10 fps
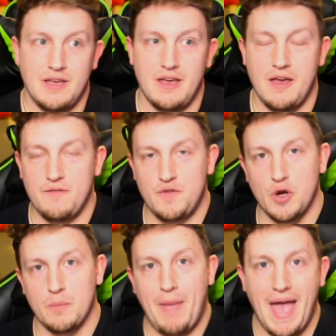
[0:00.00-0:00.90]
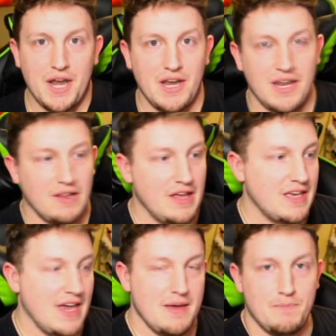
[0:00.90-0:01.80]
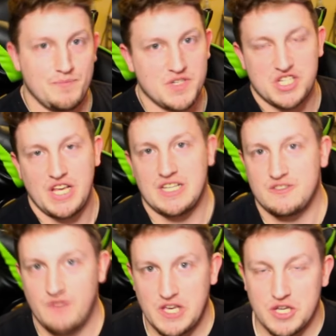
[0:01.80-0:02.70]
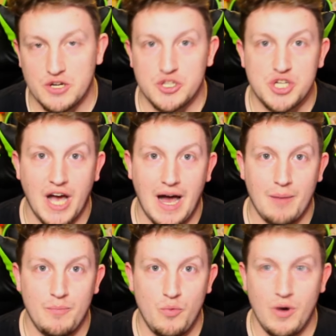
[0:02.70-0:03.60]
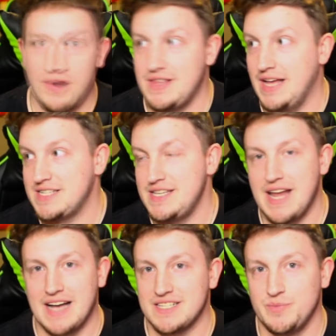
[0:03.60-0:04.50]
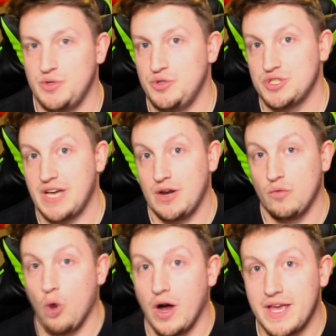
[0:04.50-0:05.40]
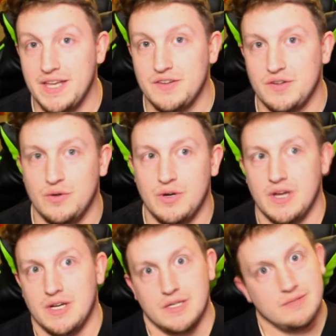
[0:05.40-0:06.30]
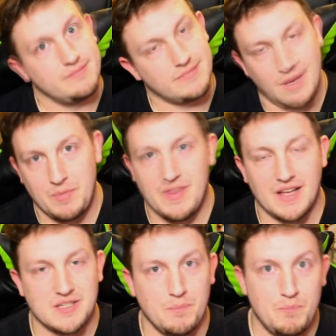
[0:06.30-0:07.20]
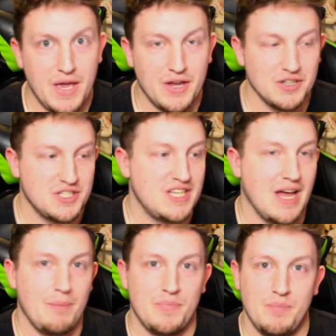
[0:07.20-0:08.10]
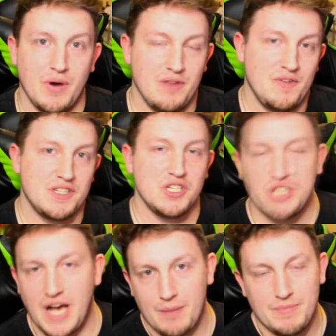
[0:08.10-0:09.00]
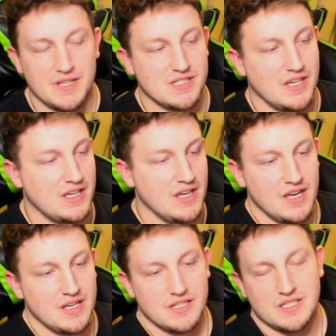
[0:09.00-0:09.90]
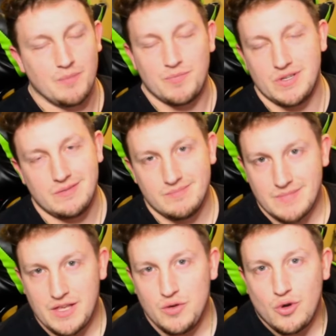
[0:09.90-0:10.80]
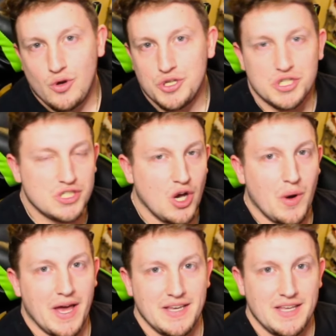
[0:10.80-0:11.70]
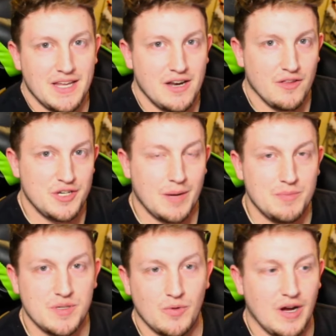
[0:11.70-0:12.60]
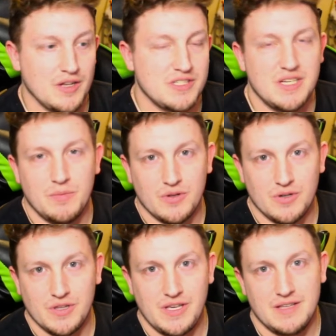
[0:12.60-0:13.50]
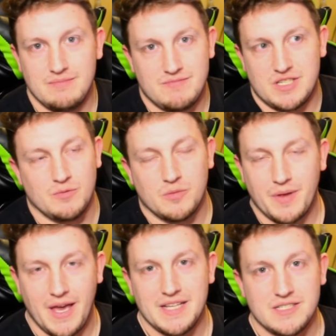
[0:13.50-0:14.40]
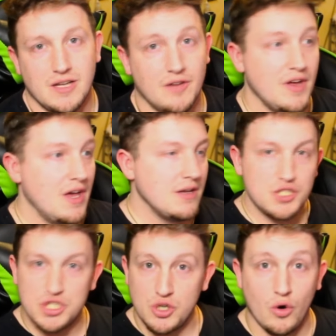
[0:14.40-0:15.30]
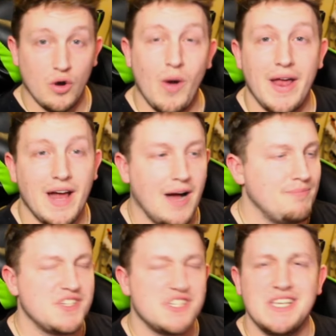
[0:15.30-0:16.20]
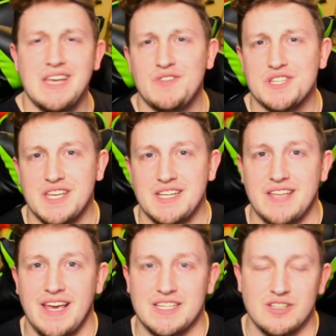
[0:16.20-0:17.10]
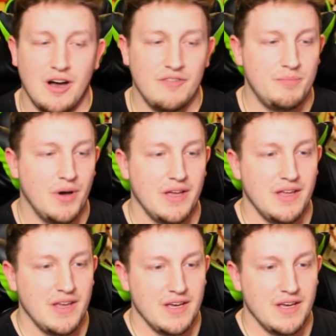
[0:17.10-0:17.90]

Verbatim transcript: if you're abandoning like a six-figure job where that's not something you can just kind of walk into, I mean, that's a bigger step. But if it's a job that's like something that you could just go ahead and get another job somewhere else similarly and similar pay and stuff, sure, why not? See if this thing takes off. But